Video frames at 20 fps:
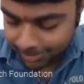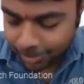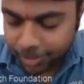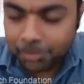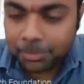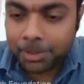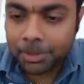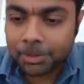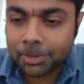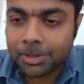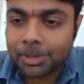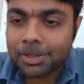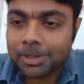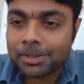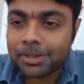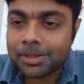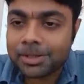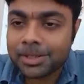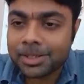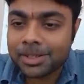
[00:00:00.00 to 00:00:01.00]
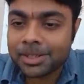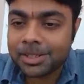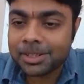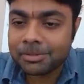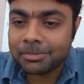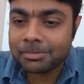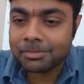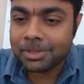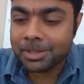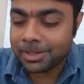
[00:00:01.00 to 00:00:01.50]
topic on an interesting
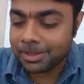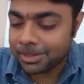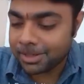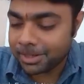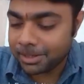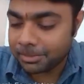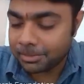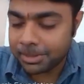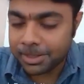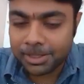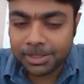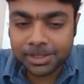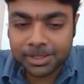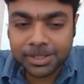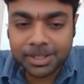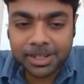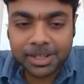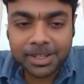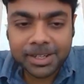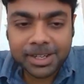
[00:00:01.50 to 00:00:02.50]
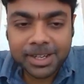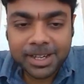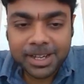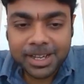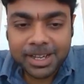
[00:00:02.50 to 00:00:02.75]
day, being the Independence Day.